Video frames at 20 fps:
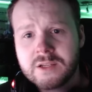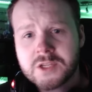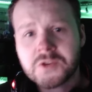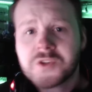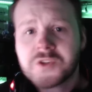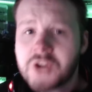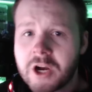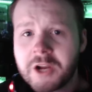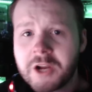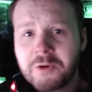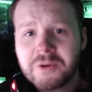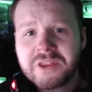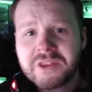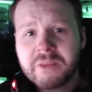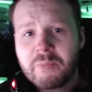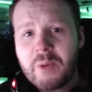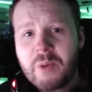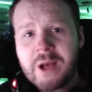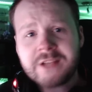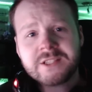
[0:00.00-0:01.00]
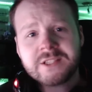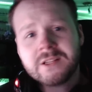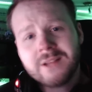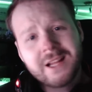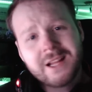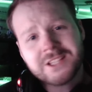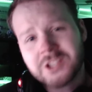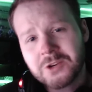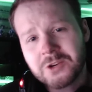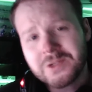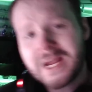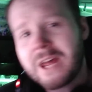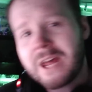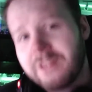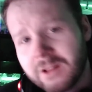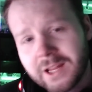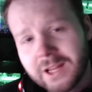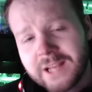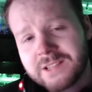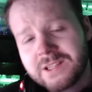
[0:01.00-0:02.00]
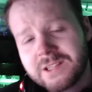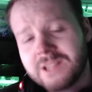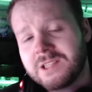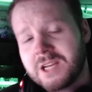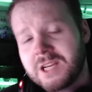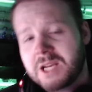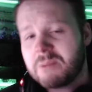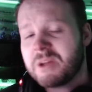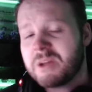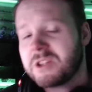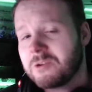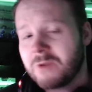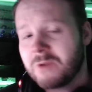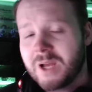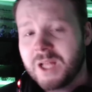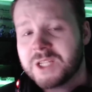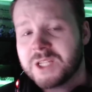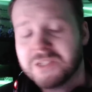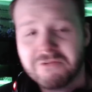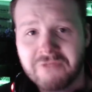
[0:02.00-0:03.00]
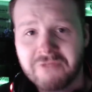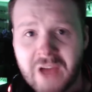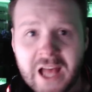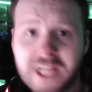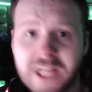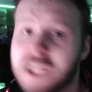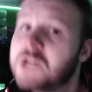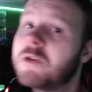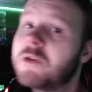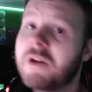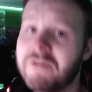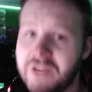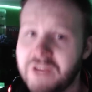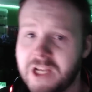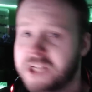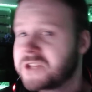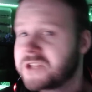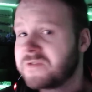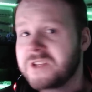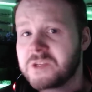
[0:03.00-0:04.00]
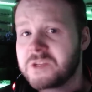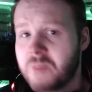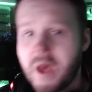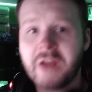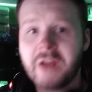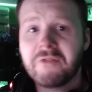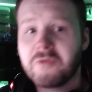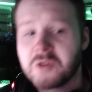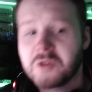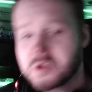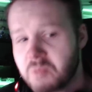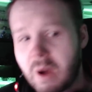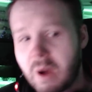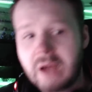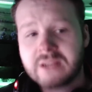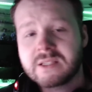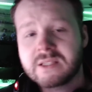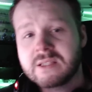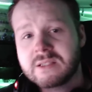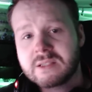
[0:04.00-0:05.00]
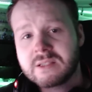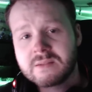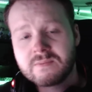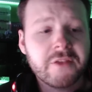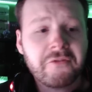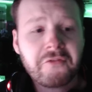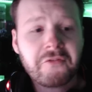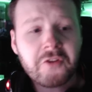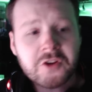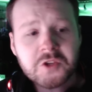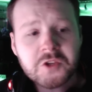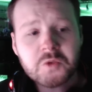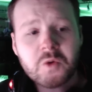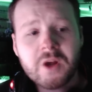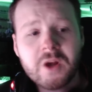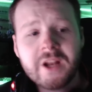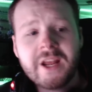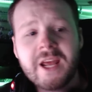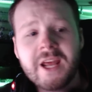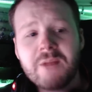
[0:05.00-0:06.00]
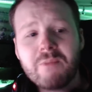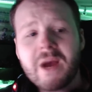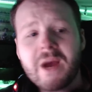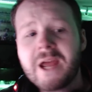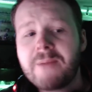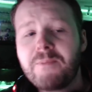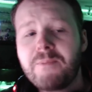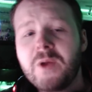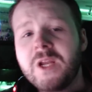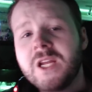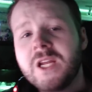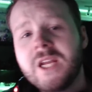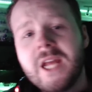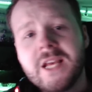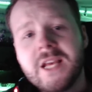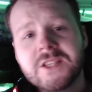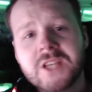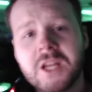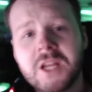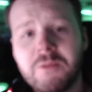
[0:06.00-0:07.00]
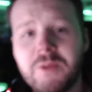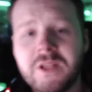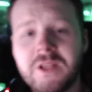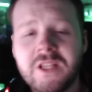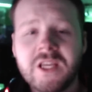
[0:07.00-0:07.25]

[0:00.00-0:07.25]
So starting with the best, let's go down the list and talk about the relative value of each of these Battle Force boxes. The first one, in my opinion, is going to be